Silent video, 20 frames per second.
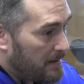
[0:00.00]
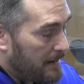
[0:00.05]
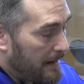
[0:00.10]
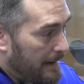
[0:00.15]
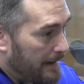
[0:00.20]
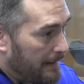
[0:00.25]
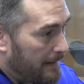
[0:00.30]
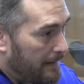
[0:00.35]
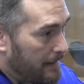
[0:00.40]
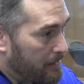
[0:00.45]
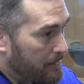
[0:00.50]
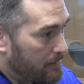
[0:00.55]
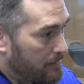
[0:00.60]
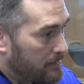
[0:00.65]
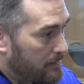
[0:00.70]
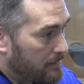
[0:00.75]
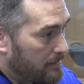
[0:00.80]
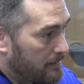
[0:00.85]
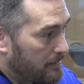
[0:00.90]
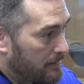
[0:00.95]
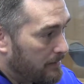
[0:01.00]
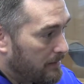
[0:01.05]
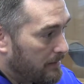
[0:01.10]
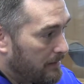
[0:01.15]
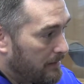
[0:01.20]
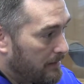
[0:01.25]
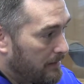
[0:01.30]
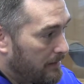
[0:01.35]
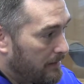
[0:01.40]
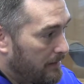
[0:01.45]
and
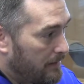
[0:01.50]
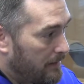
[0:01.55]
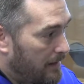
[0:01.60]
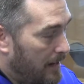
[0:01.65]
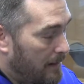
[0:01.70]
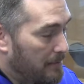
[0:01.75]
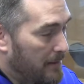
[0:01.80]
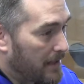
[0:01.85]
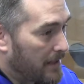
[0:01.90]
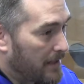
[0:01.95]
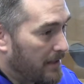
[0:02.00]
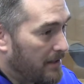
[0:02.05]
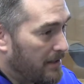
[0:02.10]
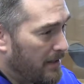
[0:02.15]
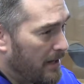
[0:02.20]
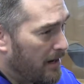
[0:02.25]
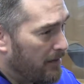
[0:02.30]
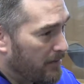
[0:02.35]
I'm not going to